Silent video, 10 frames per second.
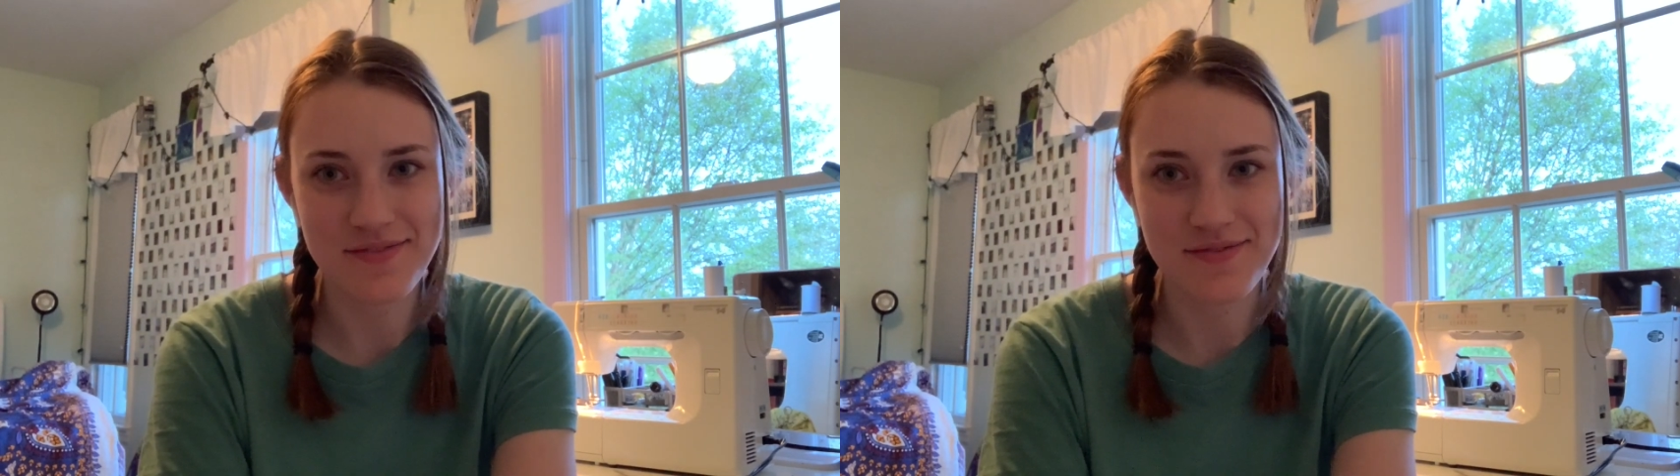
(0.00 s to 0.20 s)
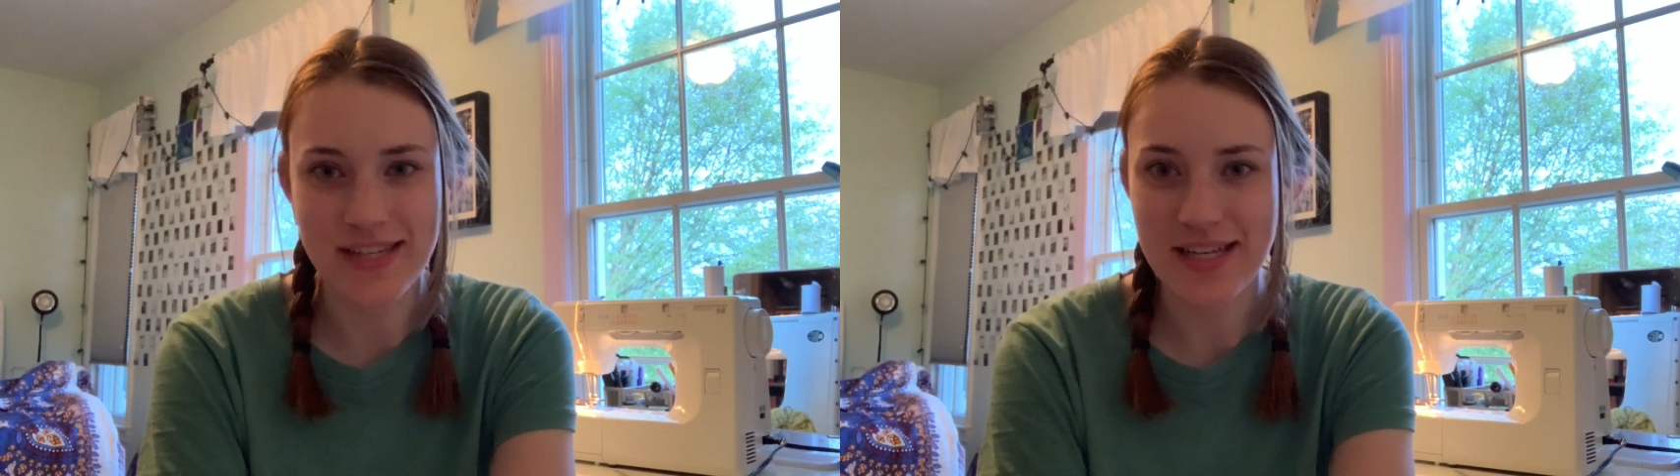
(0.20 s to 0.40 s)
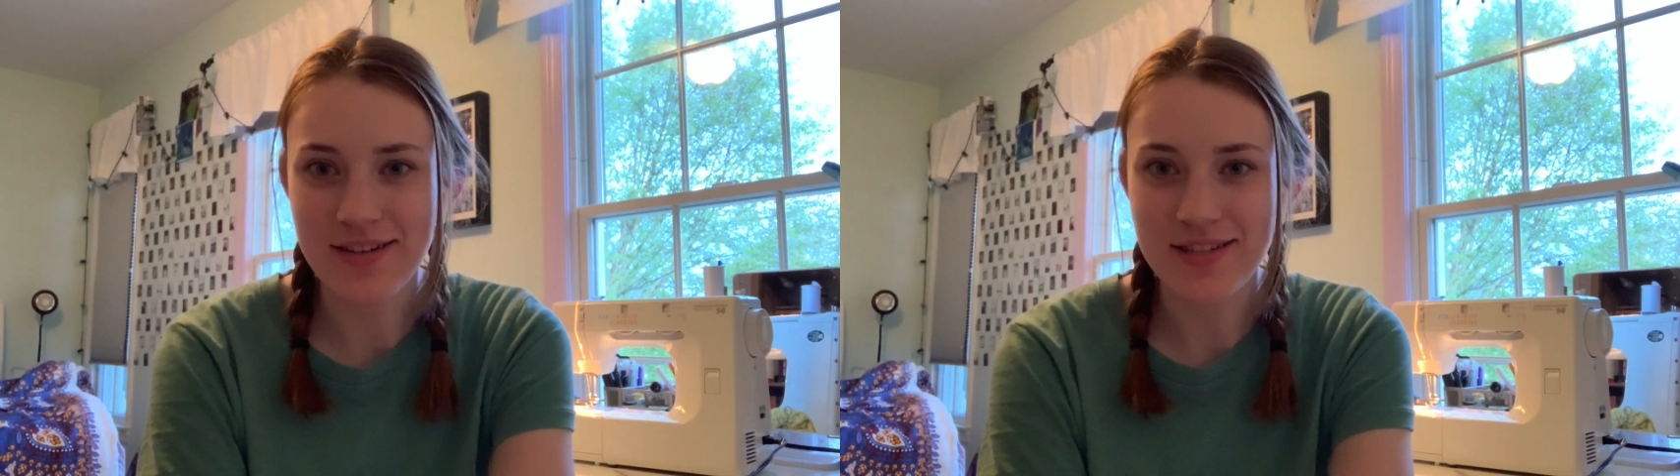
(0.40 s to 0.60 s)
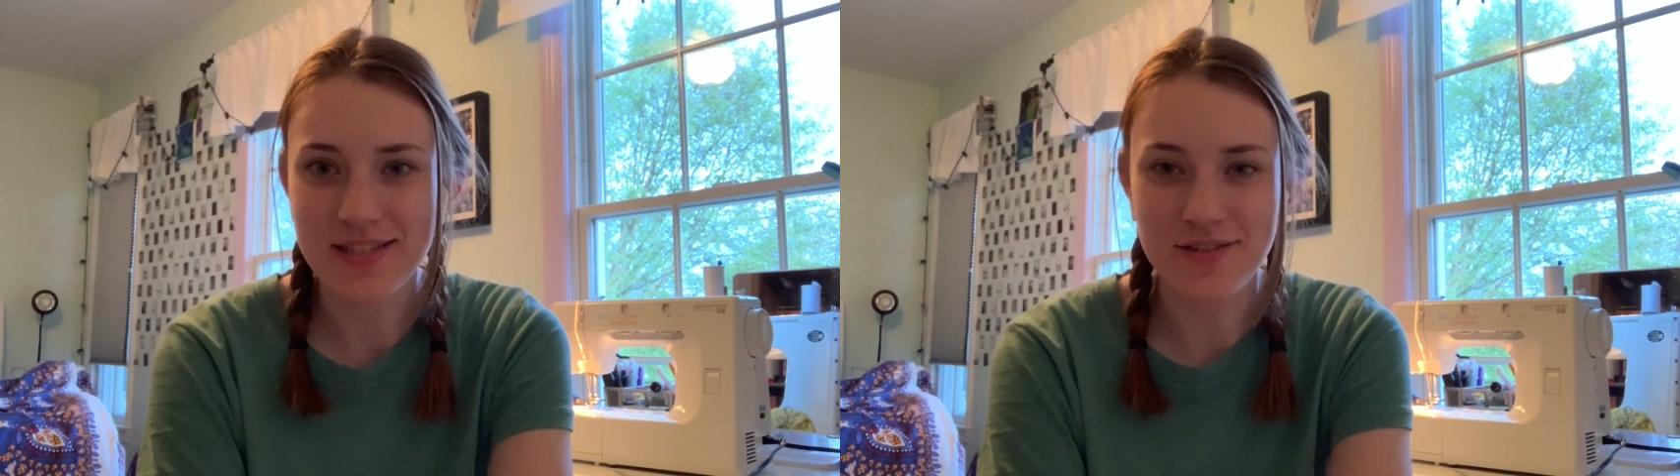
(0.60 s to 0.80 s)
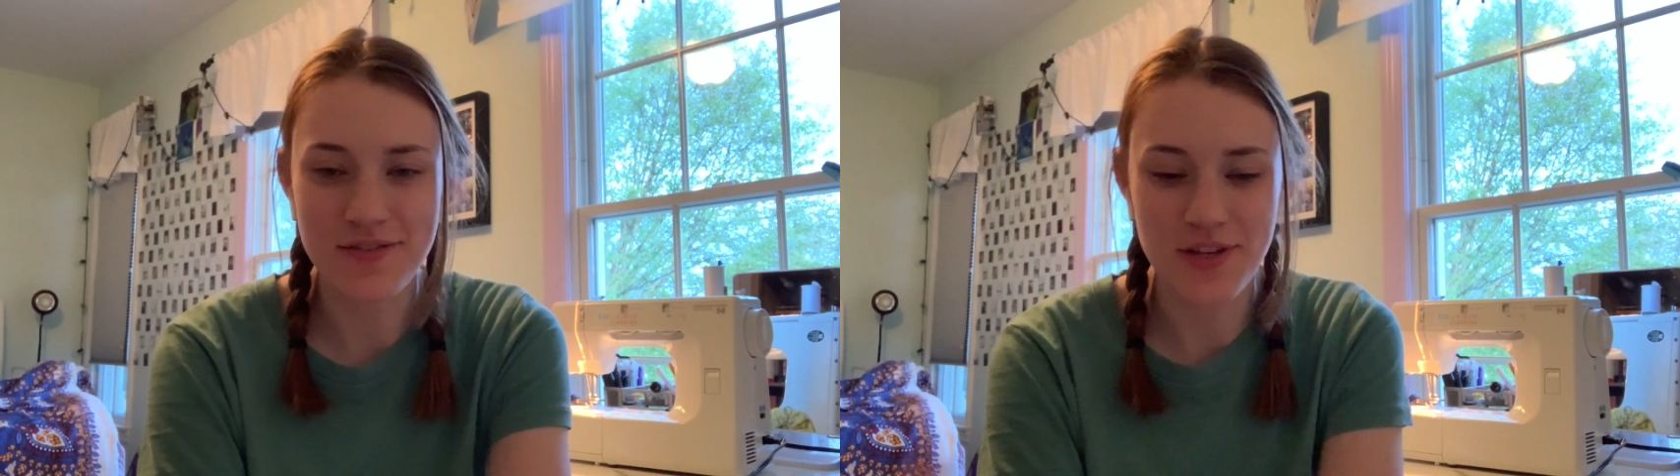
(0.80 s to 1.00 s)
video, this
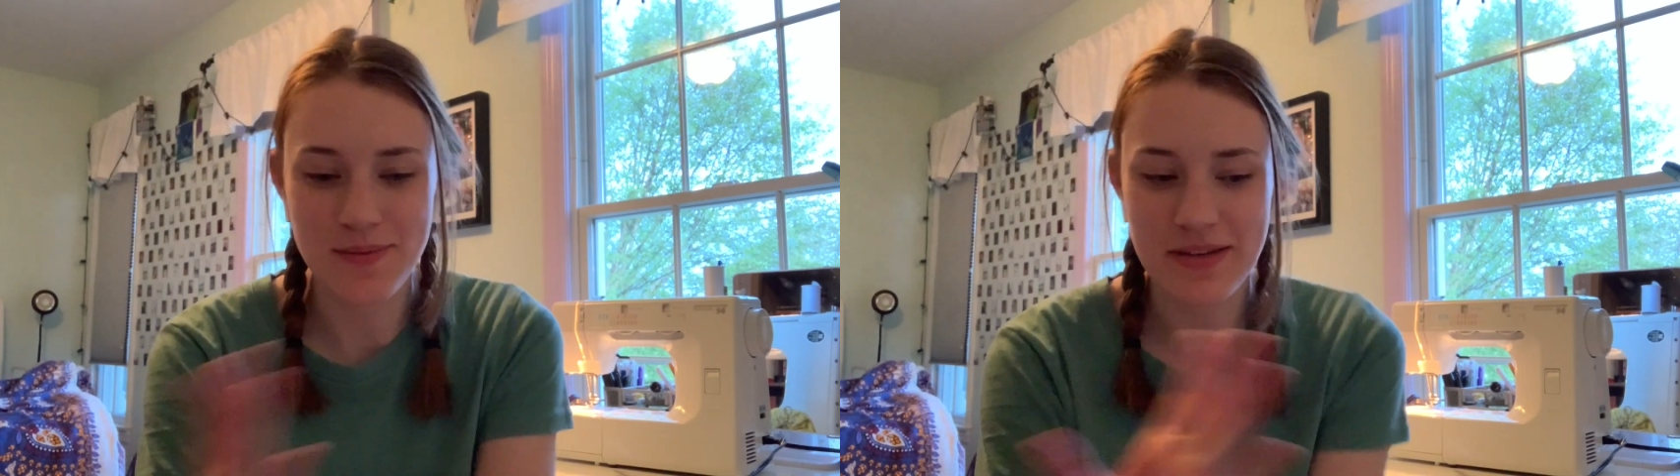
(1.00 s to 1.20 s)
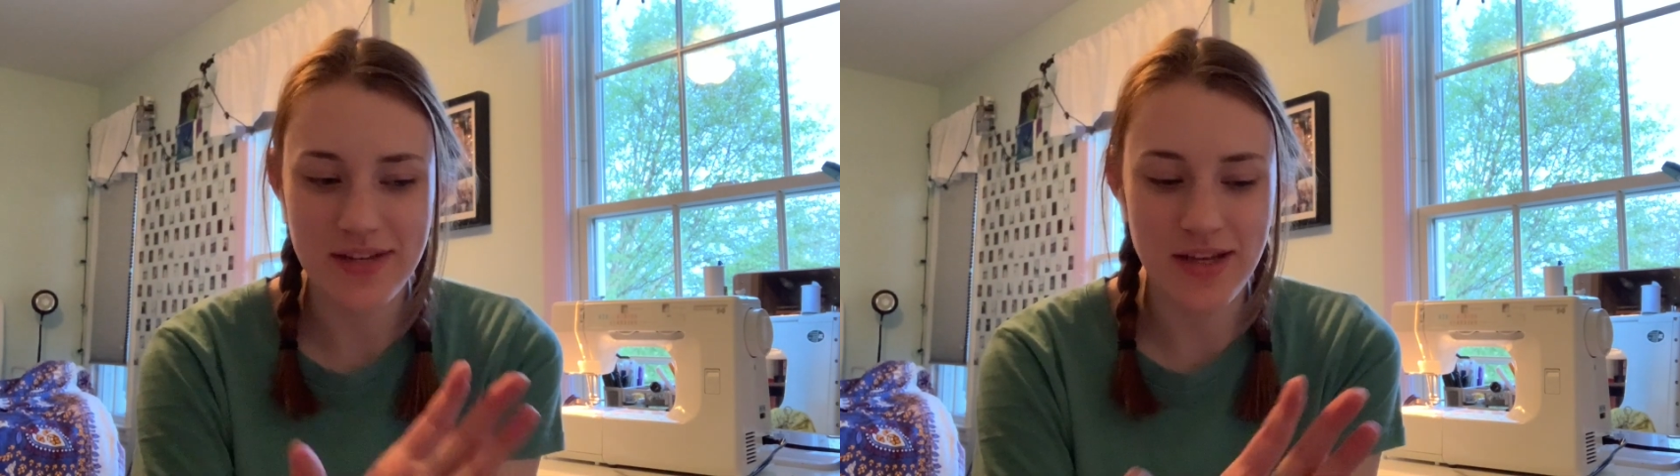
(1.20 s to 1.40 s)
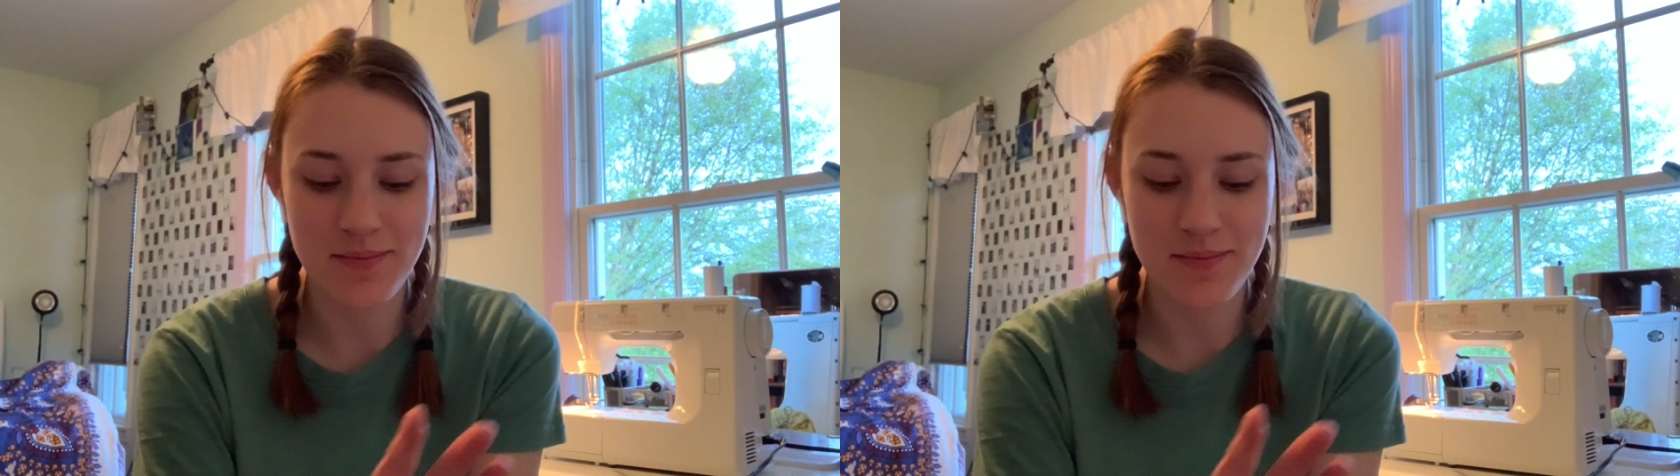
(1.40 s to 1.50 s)
little filming video,